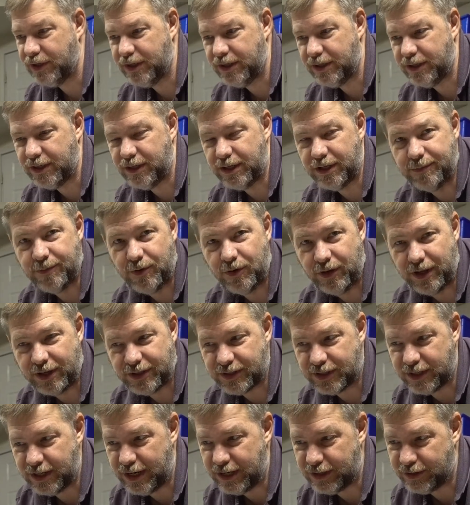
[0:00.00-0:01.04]
a Molex
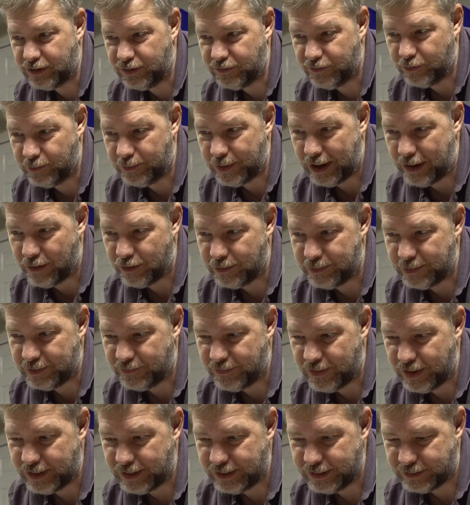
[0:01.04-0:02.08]
connector for power to be
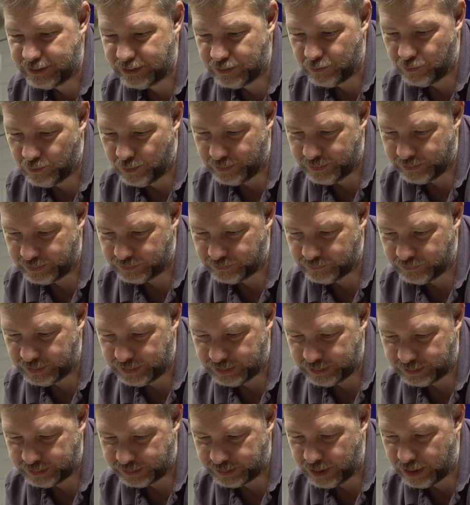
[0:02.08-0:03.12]
fed into the one that's
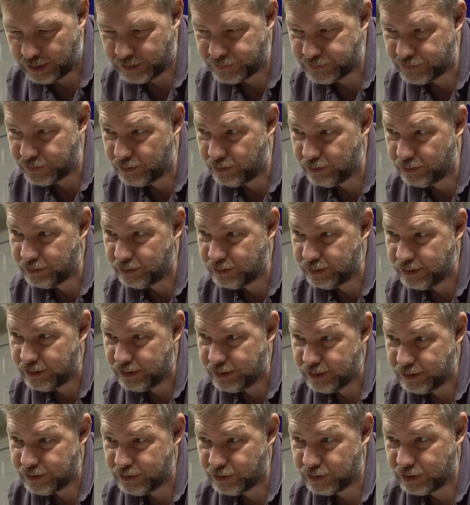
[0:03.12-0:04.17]
feeding the console.
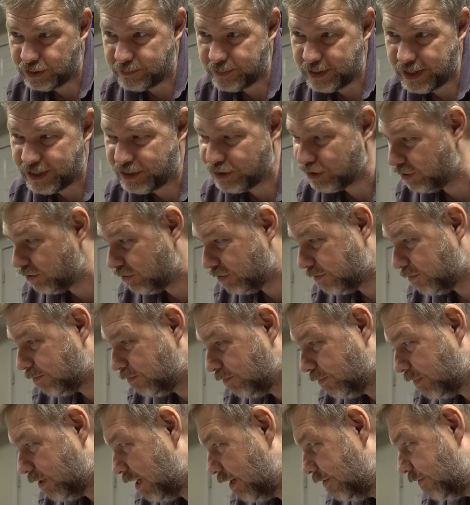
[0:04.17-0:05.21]
You can imagine it's
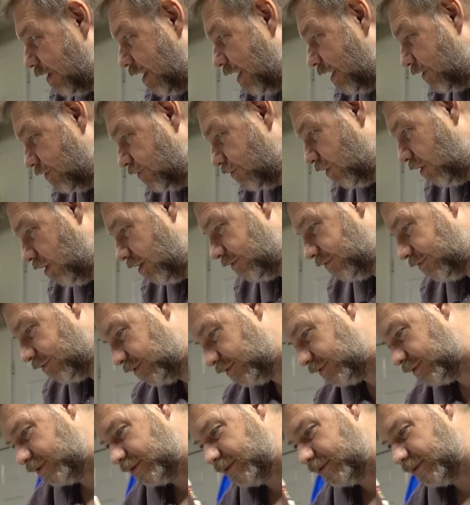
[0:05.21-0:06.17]
kind of a high draw for